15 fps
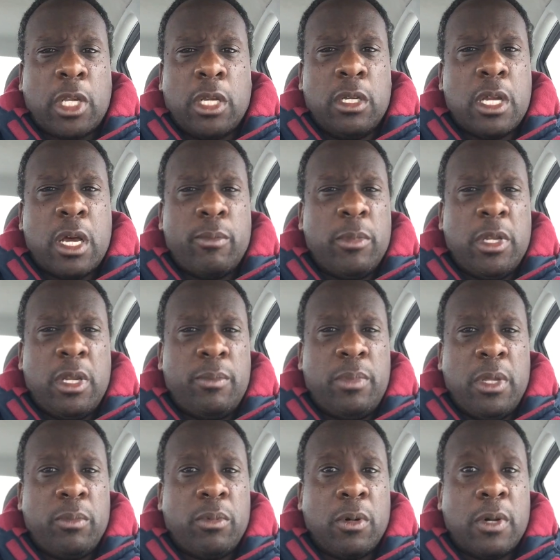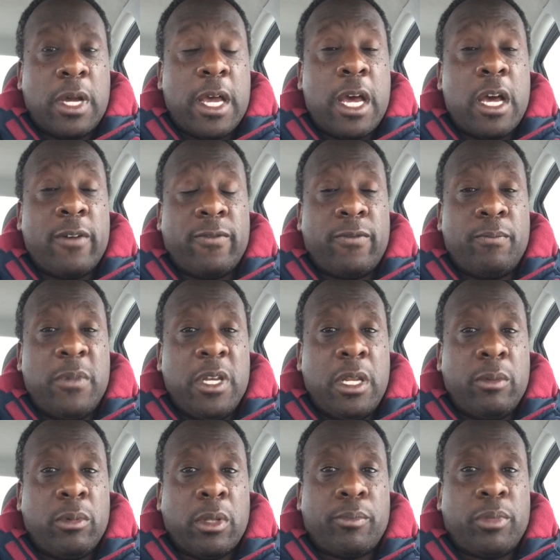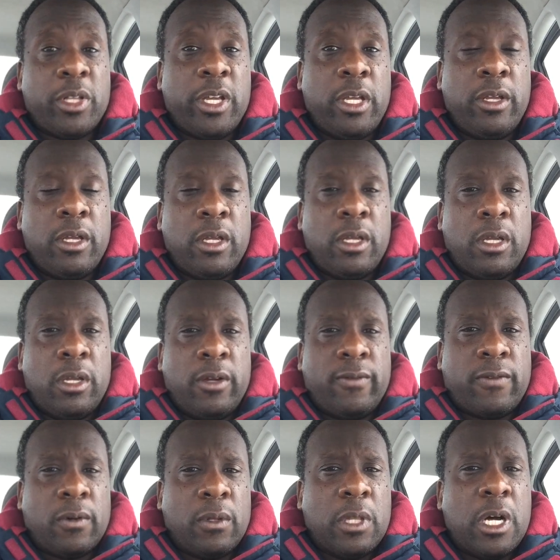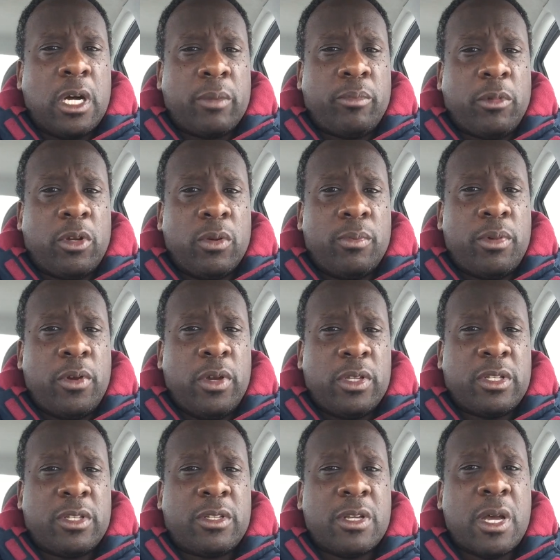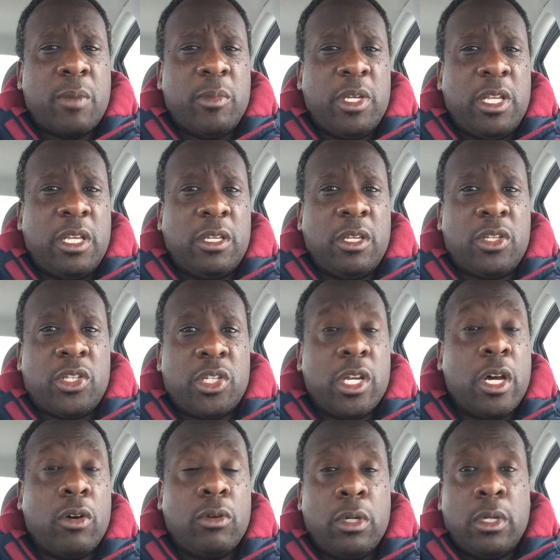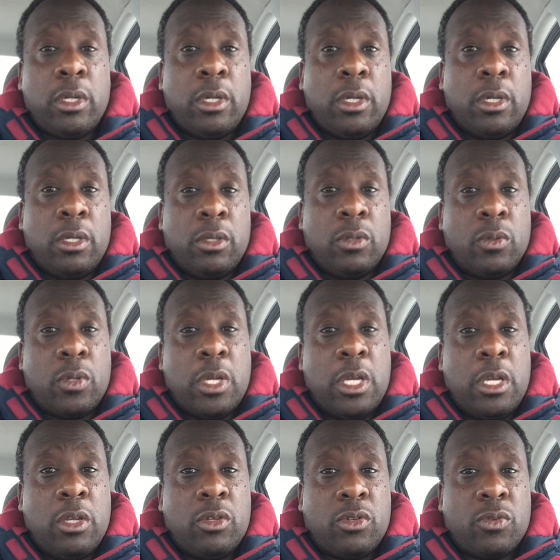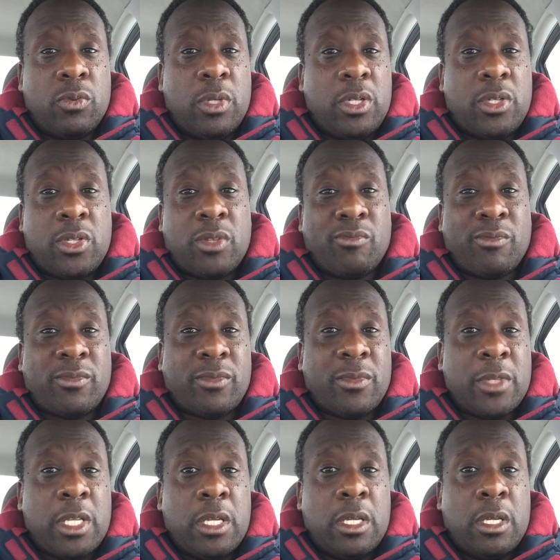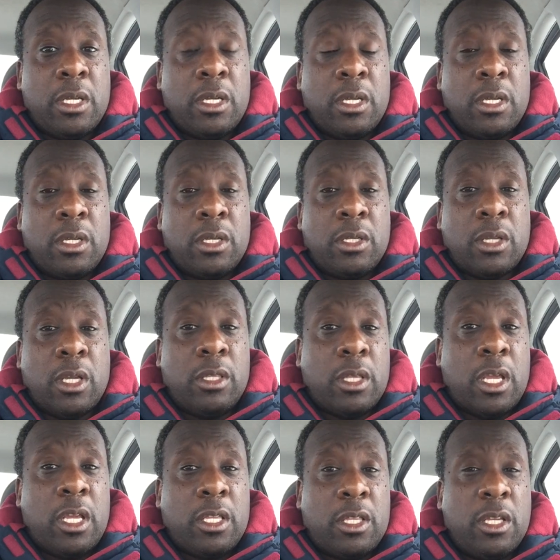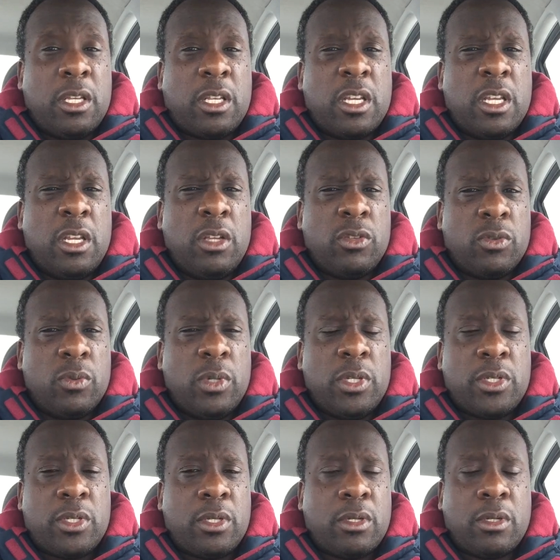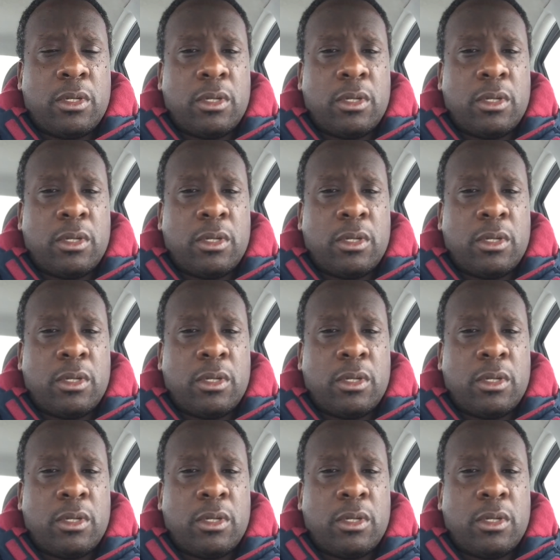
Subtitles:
And not many people have been able to play for longer periods of time in the NHL due to injuries. And they did get injuries.